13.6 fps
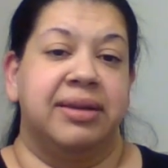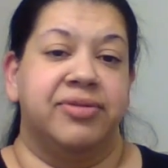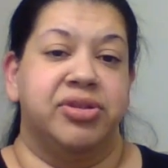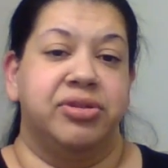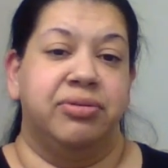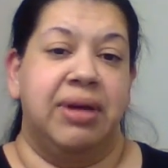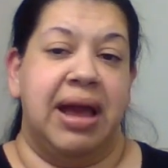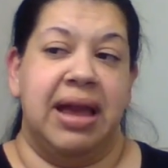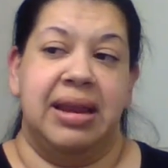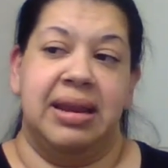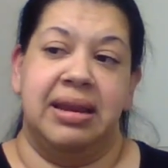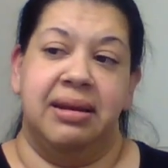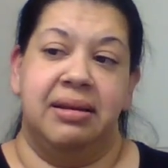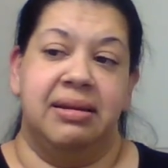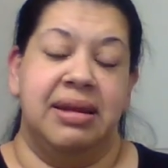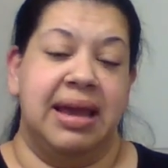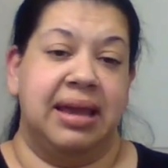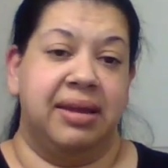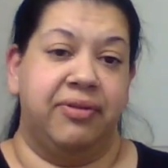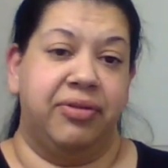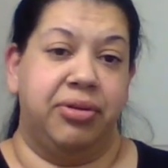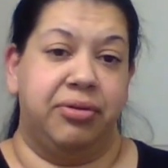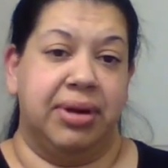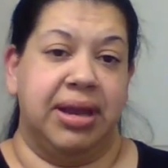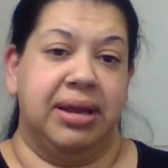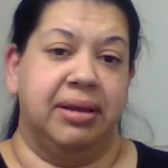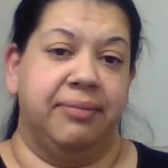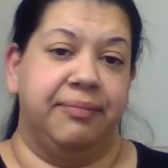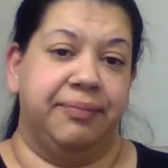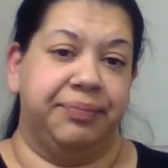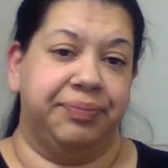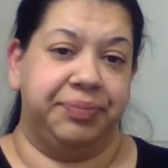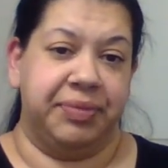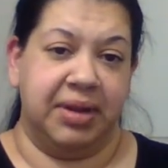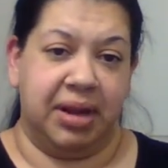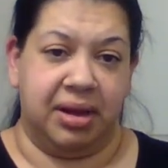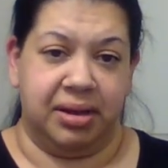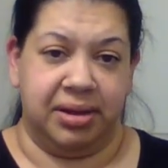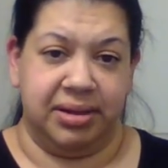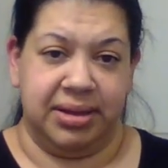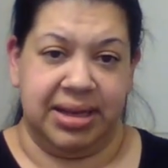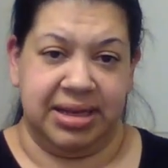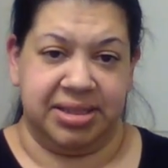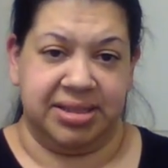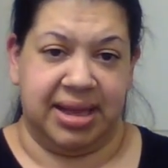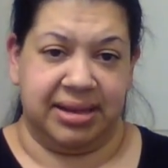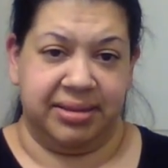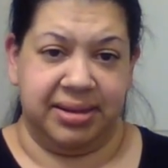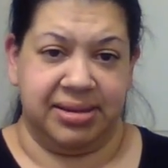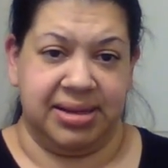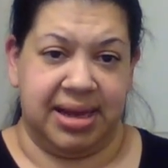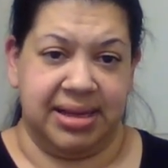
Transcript: and -3 on each side of the dice.